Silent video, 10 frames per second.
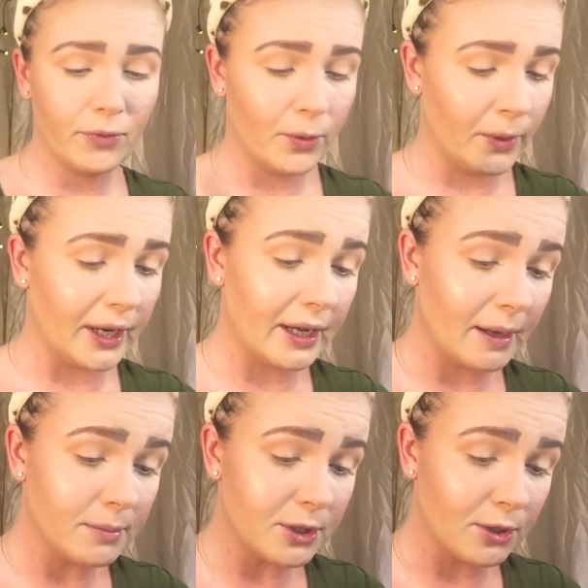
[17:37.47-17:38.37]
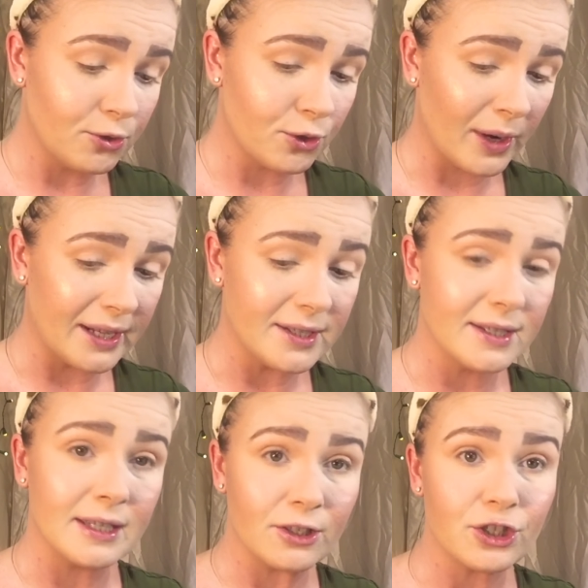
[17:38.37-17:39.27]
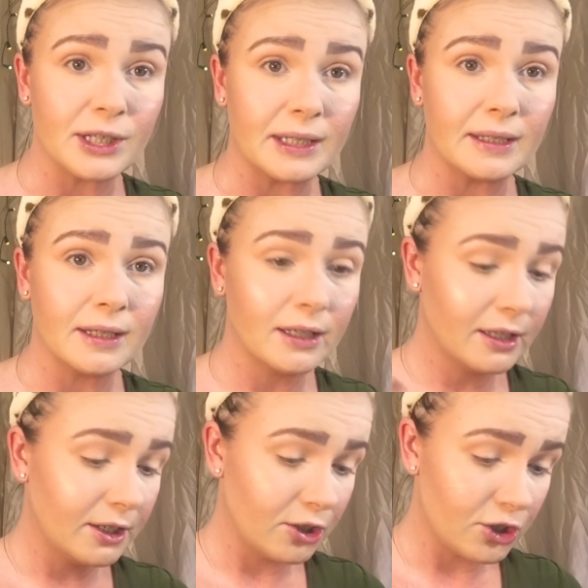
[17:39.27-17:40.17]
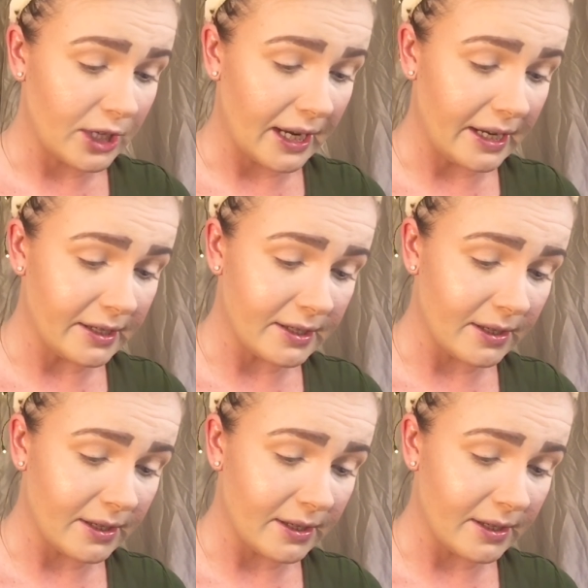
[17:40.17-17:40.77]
when it comes to transition shades.